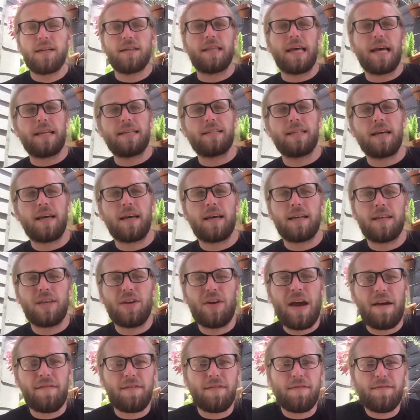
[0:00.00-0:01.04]
that uh, you
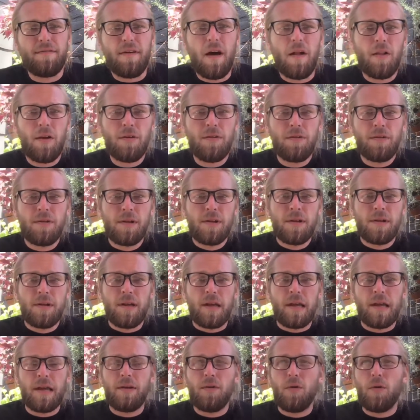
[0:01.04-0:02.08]
have to follow
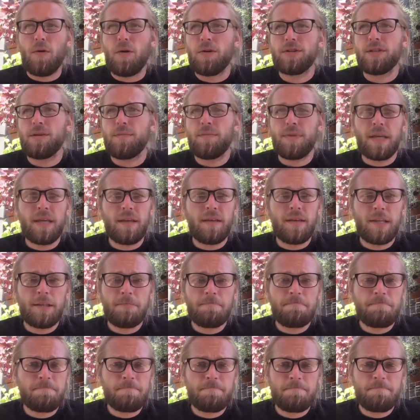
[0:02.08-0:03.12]
in order to be
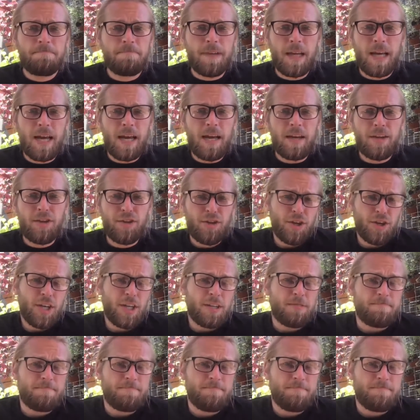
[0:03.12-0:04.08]
uh, good.